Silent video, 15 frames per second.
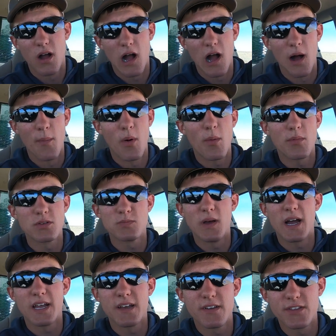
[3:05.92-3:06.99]
I'm almost
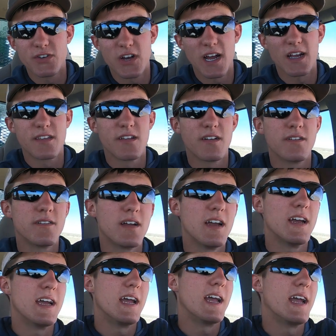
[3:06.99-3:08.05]
back to the tractor,
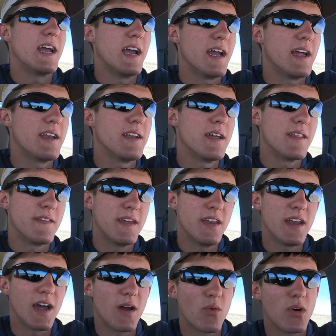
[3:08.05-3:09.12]
and
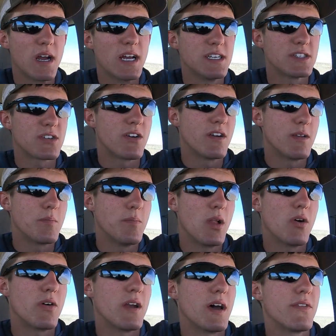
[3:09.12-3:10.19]
then I will get started
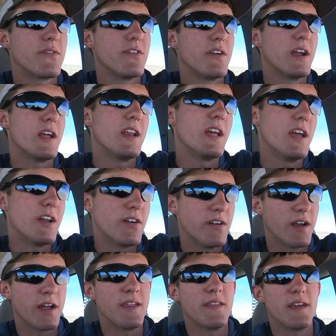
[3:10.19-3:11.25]
blowing out the radiator
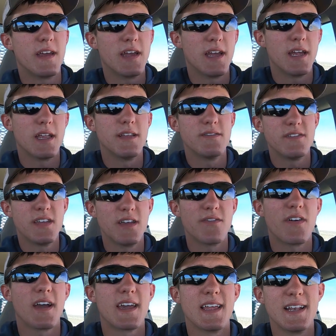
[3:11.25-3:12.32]
and then see if
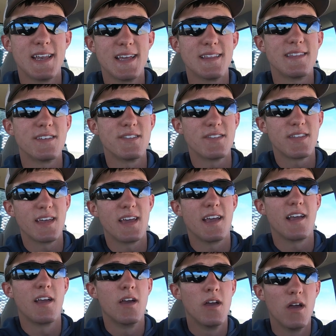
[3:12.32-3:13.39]
I can get this thing
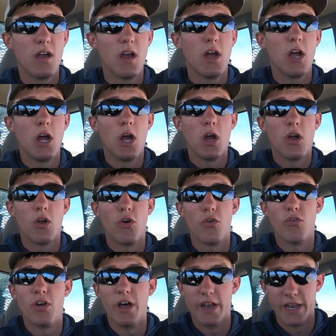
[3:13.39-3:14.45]

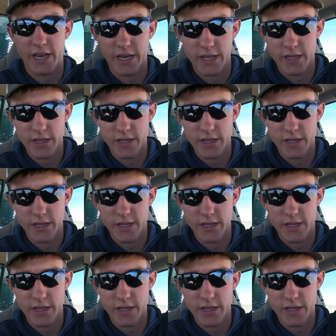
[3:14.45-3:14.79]
running.